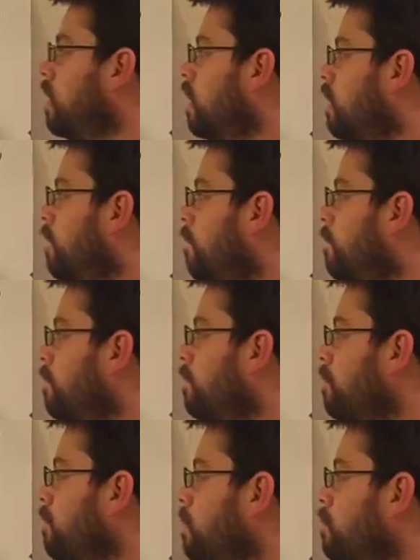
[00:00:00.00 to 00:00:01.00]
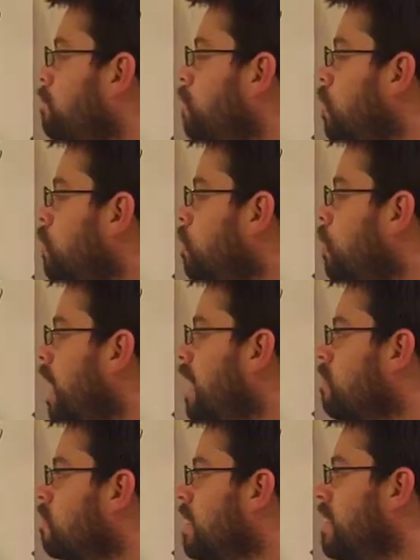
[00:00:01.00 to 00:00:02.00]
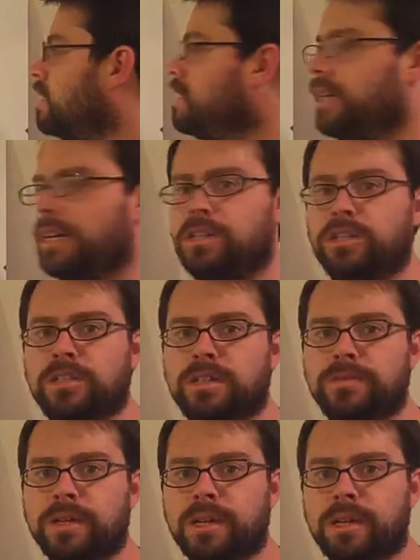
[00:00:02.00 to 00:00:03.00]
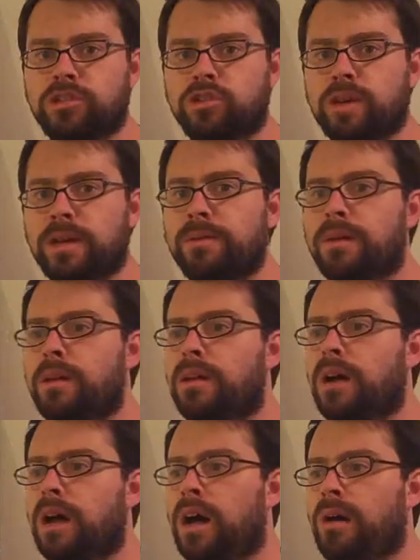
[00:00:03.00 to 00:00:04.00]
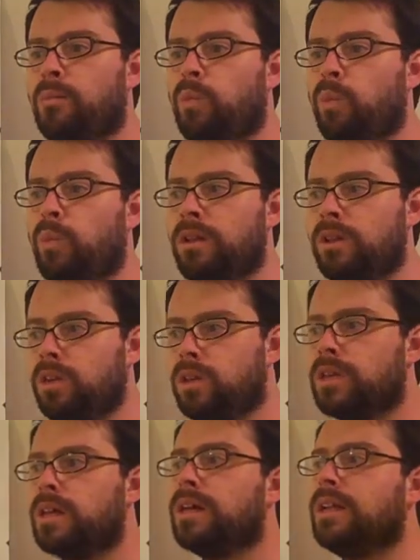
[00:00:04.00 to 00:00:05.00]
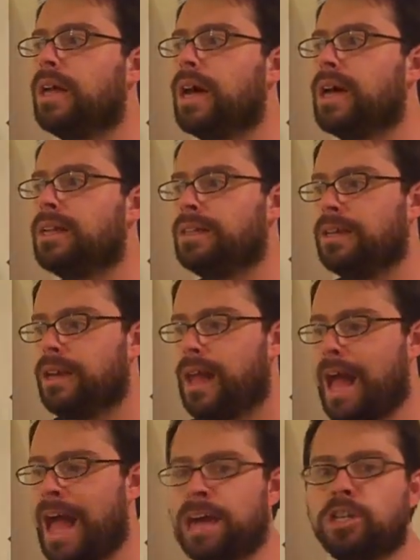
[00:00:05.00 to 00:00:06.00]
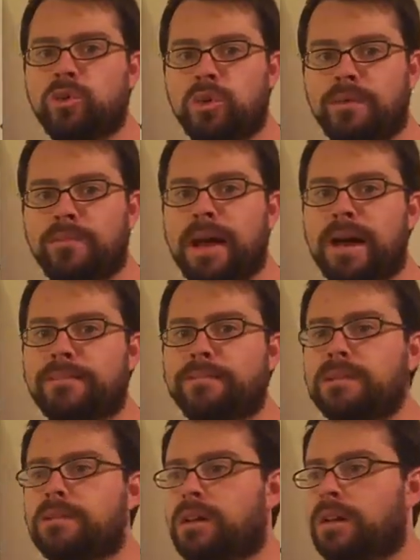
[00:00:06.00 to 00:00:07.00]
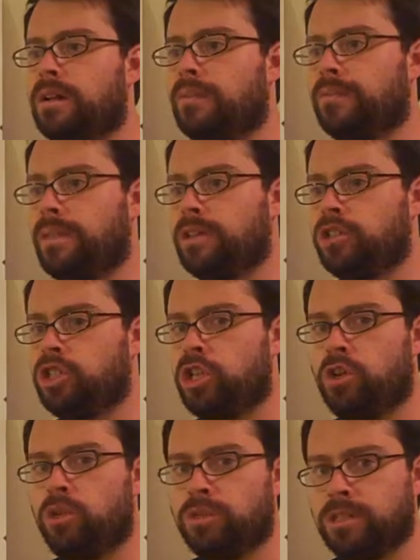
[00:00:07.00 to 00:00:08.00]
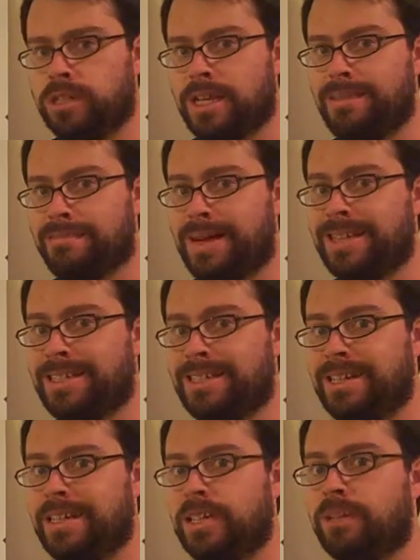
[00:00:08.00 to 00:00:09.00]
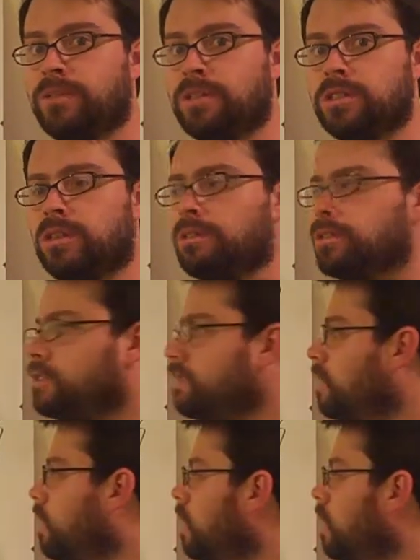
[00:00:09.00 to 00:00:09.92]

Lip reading: the blue and red sections of the country. We'll look in class at actual maps that show state by state the results.